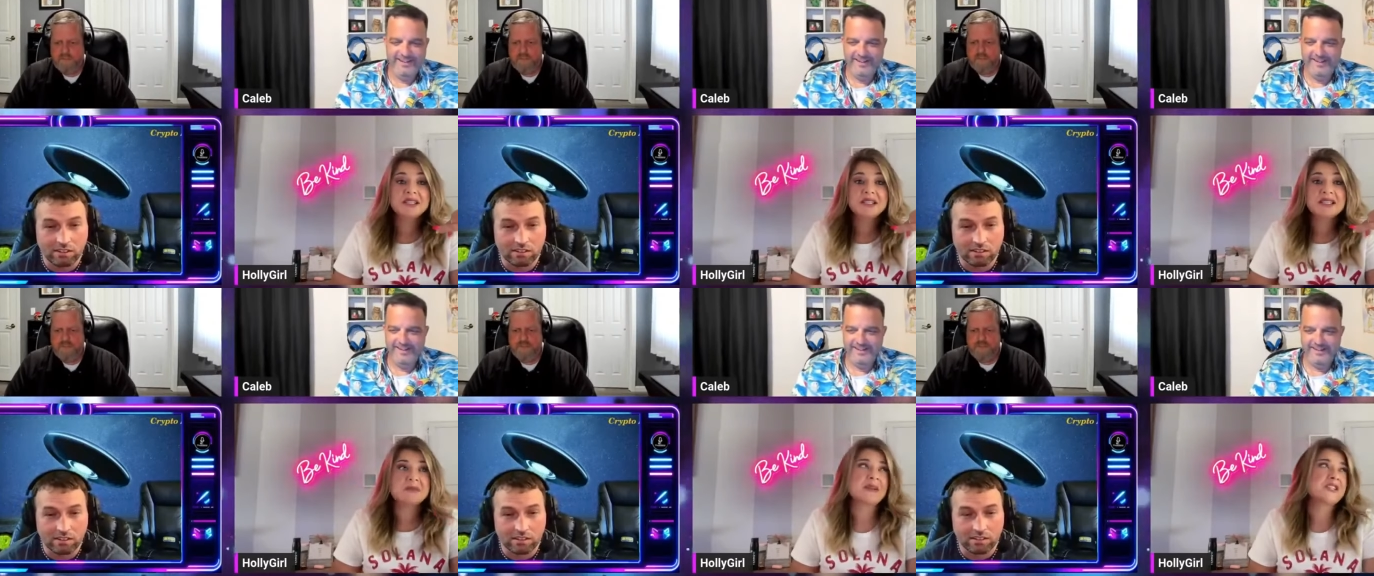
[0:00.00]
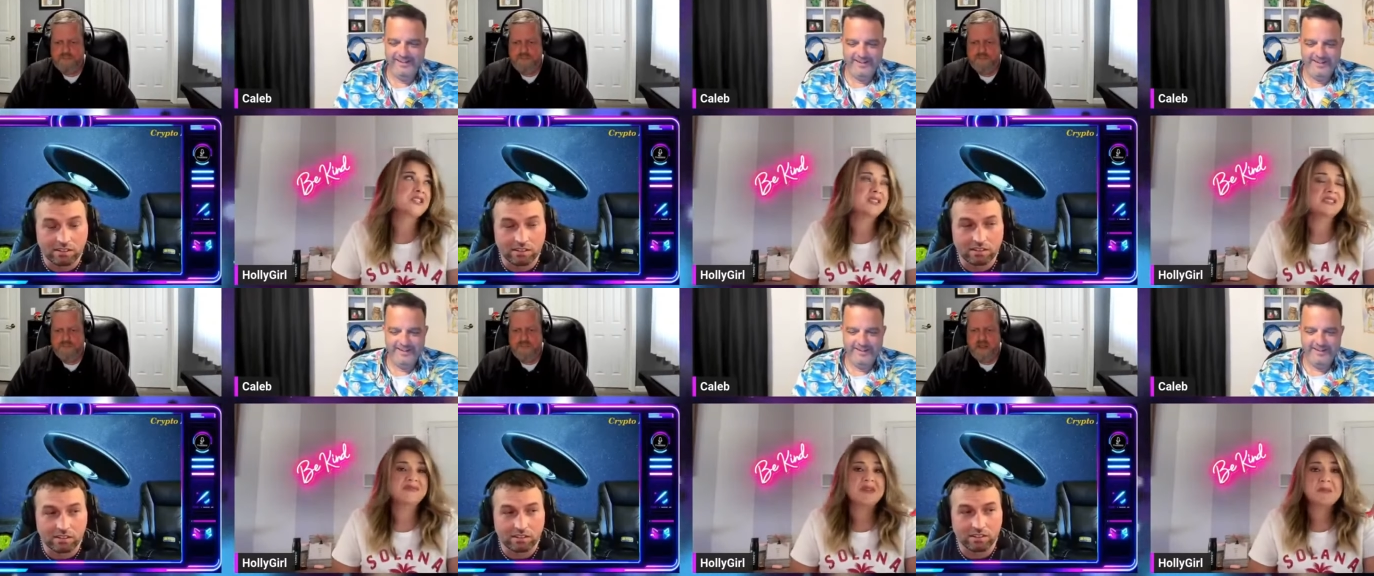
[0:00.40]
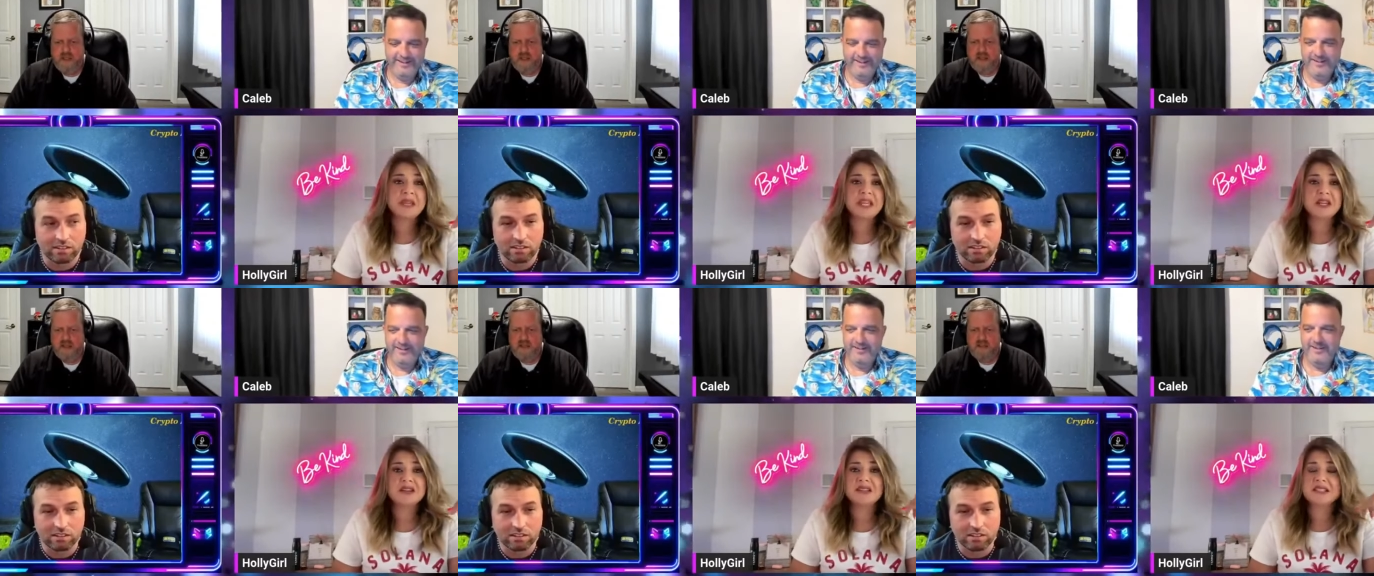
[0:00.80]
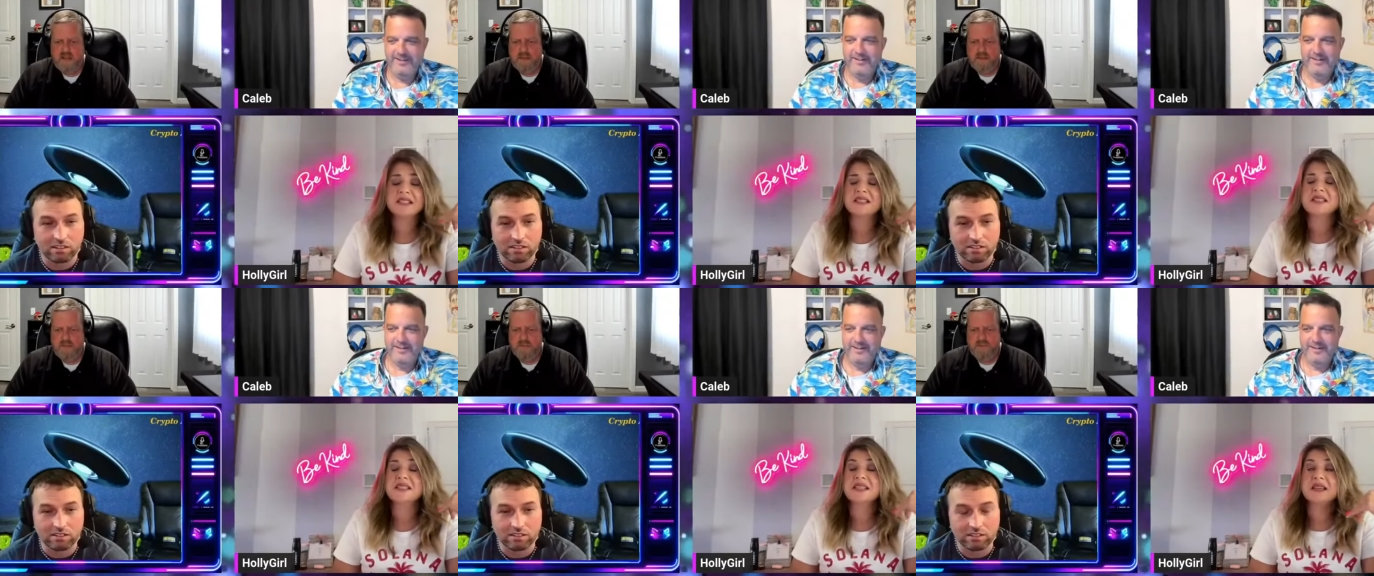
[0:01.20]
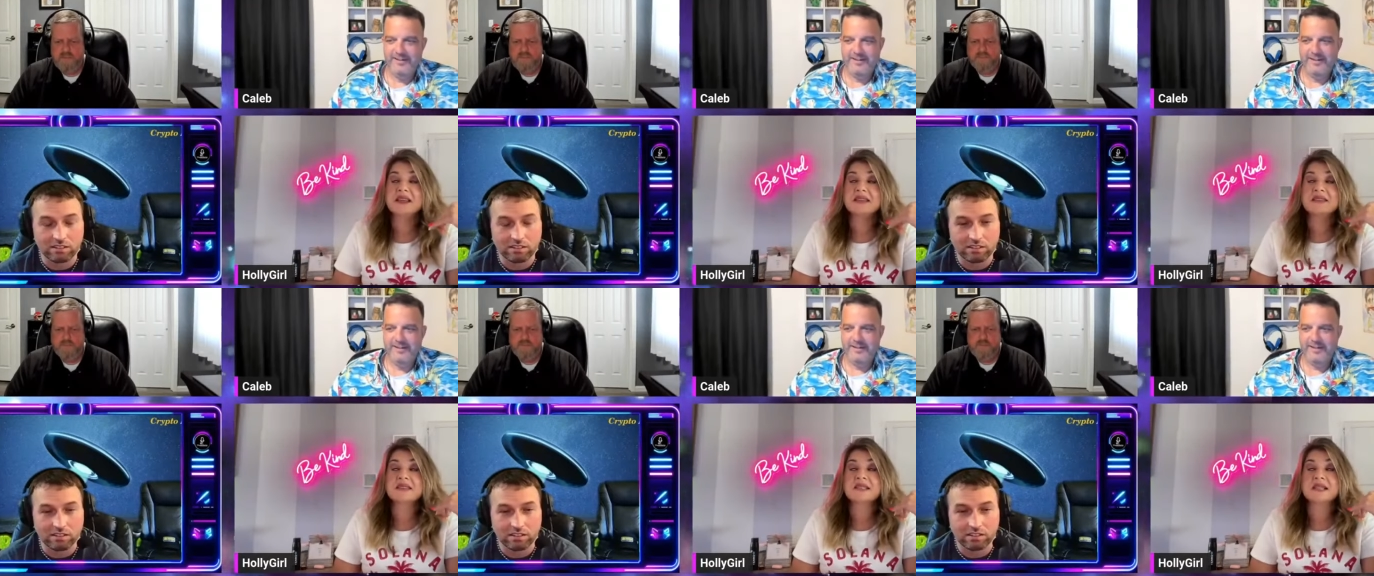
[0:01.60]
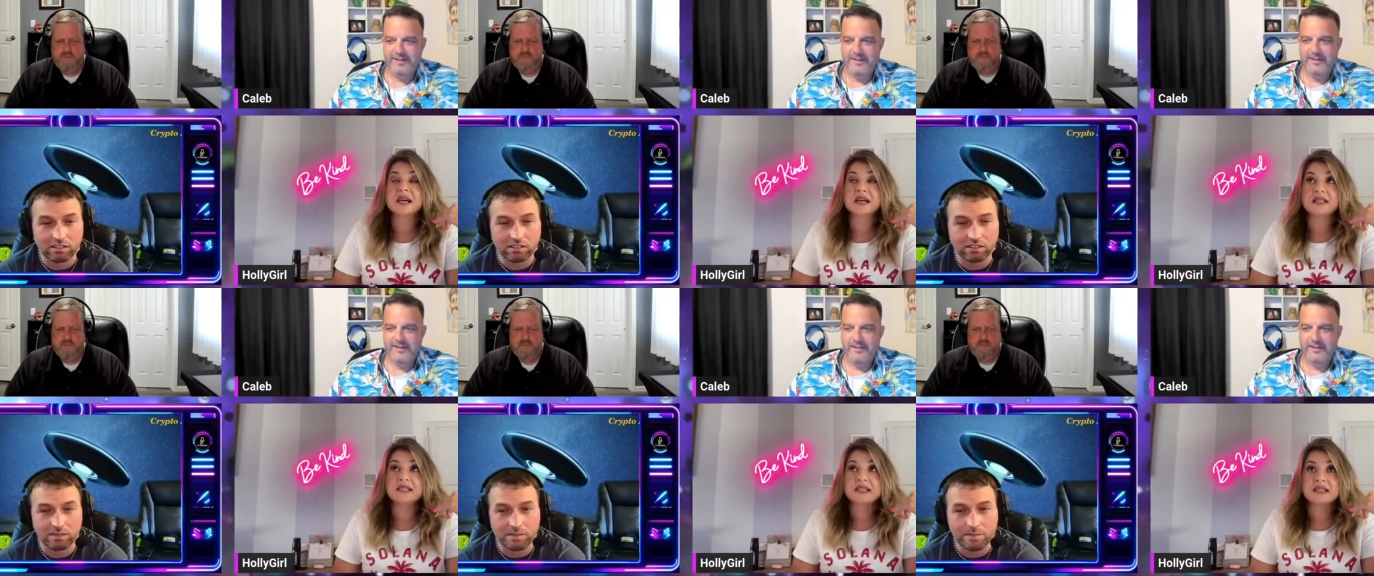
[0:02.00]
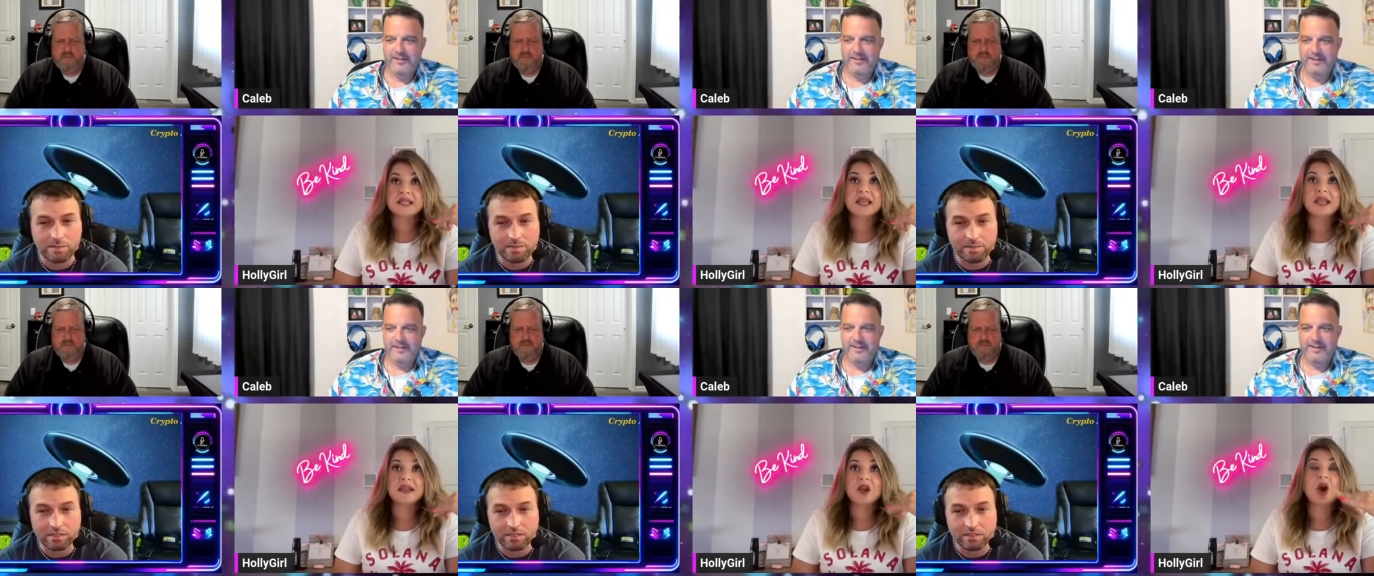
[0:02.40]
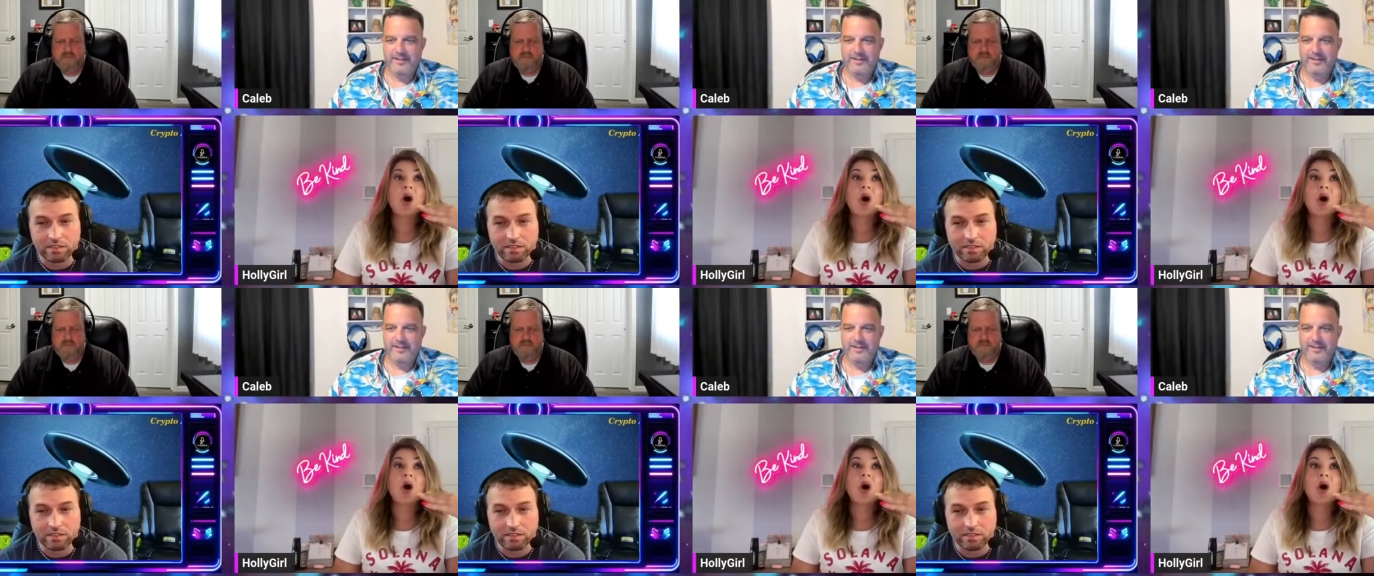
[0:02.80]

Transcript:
Speaker 1: especially from here, is disgusting.